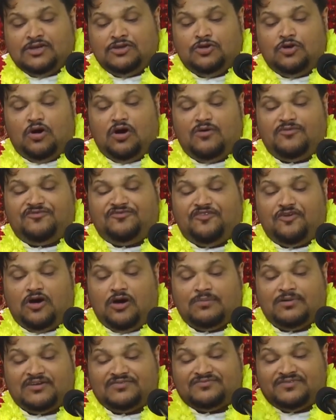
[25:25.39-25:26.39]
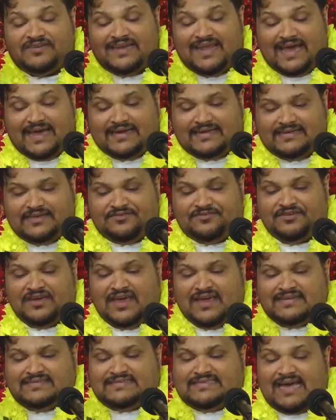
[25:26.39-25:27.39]
no form of negative
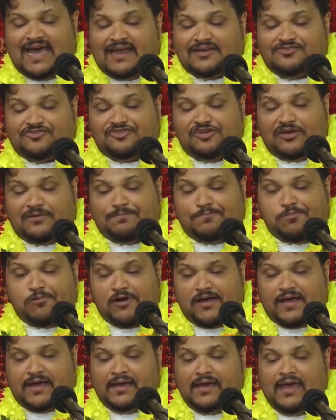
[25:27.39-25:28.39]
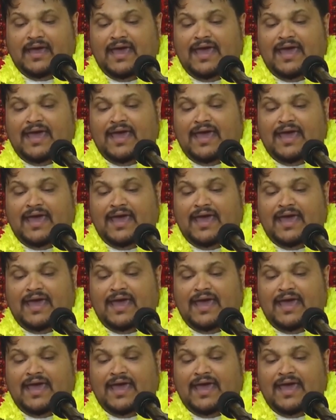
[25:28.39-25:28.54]
tantric prayer.